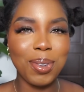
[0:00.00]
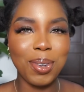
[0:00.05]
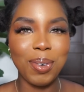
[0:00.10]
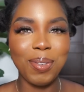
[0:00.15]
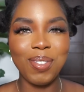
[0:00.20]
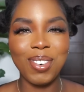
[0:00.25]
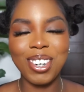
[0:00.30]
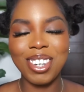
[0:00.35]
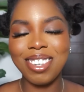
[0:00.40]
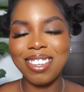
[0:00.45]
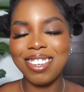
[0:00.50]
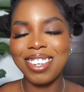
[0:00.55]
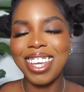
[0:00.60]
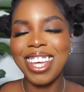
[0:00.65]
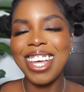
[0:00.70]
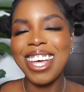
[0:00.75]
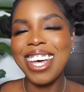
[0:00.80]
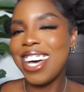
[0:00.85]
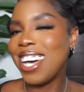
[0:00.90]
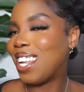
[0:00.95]
much,
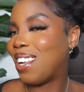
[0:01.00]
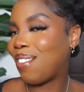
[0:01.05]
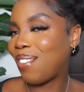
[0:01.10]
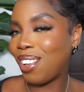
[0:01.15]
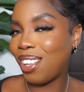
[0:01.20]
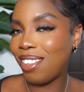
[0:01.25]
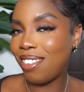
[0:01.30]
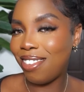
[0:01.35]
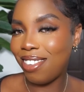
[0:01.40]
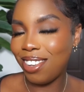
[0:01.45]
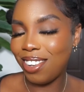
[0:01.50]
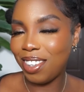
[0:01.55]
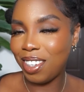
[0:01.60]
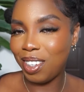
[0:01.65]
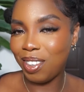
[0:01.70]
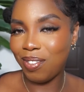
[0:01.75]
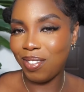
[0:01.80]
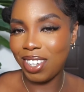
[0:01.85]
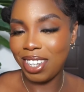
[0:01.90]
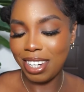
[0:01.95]
and I'm going to see you
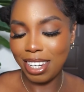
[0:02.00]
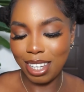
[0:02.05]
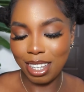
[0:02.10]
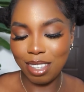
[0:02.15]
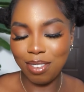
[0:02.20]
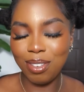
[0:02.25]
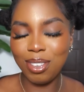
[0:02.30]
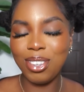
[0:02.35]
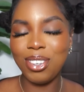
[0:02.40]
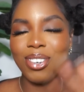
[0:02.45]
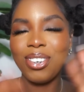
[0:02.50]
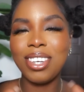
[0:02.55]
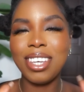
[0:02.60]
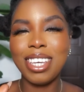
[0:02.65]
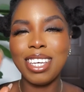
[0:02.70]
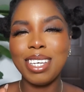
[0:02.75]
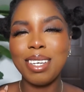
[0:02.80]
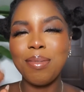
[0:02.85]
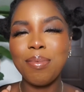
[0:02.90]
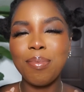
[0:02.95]
in my next video,
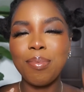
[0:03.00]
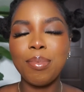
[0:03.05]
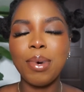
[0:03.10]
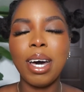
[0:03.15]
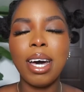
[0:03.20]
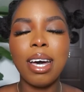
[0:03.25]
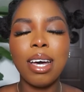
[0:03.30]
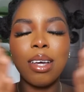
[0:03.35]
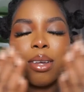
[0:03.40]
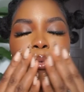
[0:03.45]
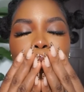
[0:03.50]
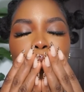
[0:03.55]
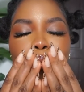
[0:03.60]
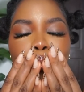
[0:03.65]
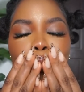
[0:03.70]
okay? Bye.